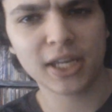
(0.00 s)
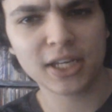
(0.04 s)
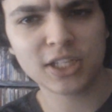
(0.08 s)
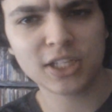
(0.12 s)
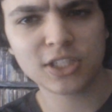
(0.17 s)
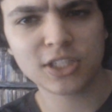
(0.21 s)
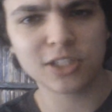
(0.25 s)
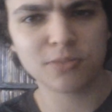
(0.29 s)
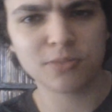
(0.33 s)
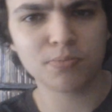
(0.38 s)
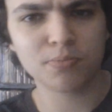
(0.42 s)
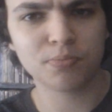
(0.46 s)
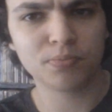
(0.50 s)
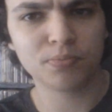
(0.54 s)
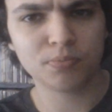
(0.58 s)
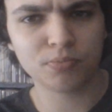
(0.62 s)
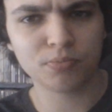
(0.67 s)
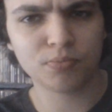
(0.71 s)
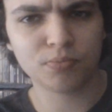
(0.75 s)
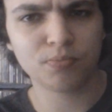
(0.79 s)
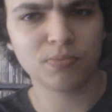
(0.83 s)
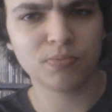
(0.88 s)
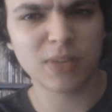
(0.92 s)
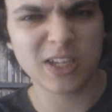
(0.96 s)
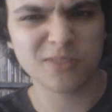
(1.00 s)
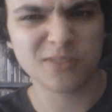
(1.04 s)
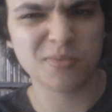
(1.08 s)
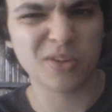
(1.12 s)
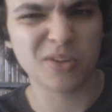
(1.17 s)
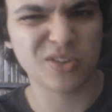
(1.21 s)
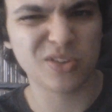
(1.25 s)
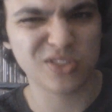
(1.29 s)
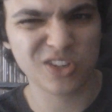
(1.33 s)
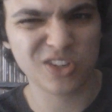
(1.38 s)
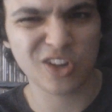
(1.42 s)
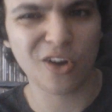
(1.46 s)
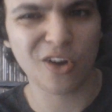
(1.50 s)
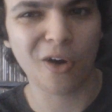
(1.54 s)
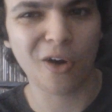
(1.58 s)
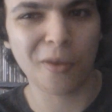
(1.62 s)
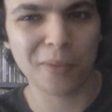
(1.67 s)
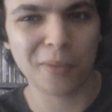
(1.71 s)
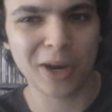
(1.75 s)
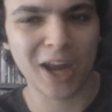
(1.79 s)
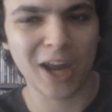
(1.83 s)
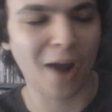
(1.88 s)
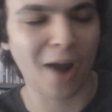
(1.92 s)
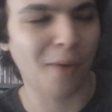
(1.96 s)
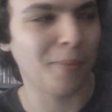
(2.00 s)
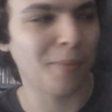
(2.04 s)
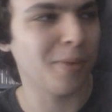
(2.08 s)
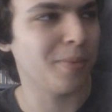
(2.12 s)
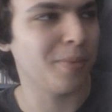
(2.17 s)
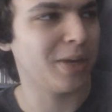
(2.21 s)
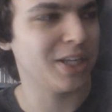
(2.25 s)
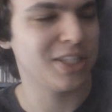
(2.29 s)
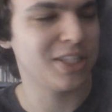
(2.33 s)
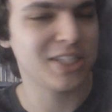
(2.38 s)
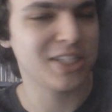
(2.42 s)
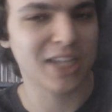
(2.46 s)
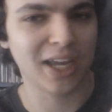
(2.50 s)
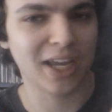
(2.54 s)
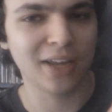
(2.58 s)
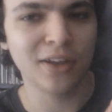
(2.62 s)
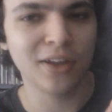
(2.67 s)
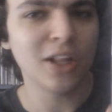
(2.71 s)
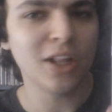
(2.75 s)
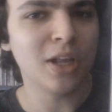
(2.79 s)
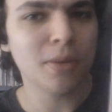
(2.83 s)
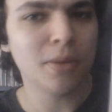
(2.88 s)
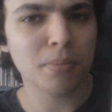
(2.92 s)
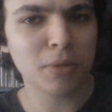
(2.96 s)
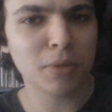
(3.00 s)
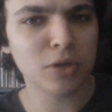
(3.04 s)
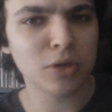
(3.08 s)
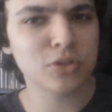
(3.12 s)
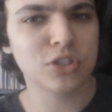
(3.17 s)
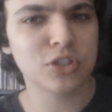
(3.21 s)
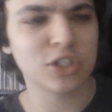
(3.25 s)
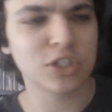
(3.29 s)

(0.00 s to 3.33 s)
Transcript: and this is his most common album, I'd say. Most